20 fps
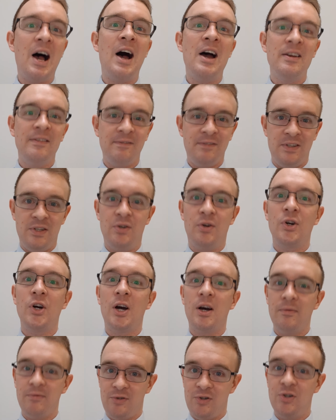I feel
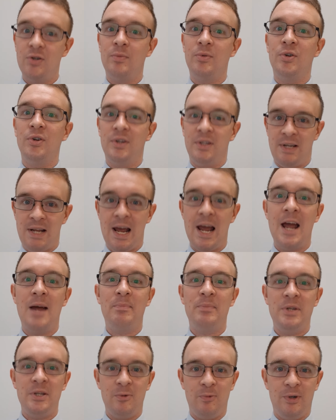comfortable and
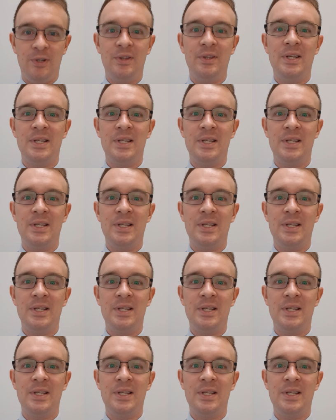happy with